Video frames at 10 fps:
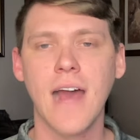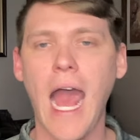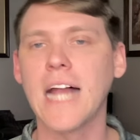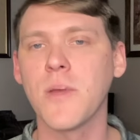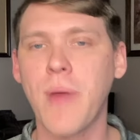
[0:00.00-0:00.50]

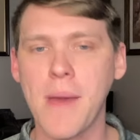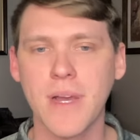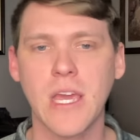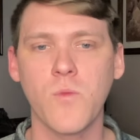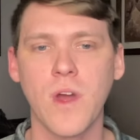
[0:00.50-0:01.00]

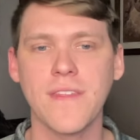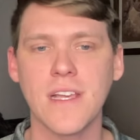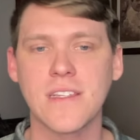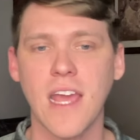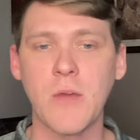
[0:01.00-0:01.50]
Alabama can win
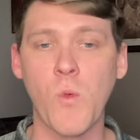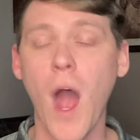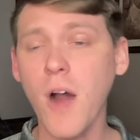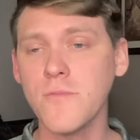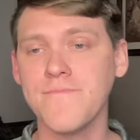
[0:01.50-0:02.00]
this game.
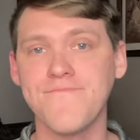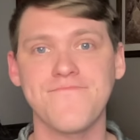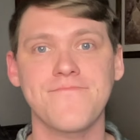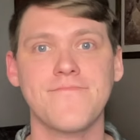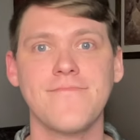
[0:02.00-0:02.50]
Well,
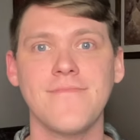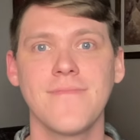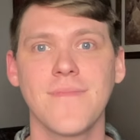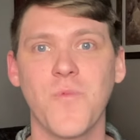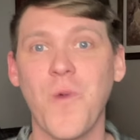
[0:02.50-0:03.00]

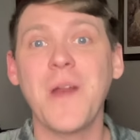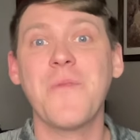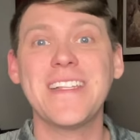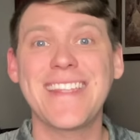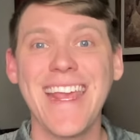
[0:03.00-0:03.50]
what
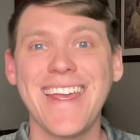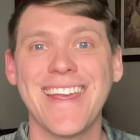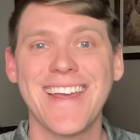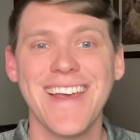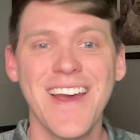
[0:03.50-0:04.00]
did we
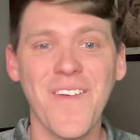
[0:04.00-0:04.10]
see?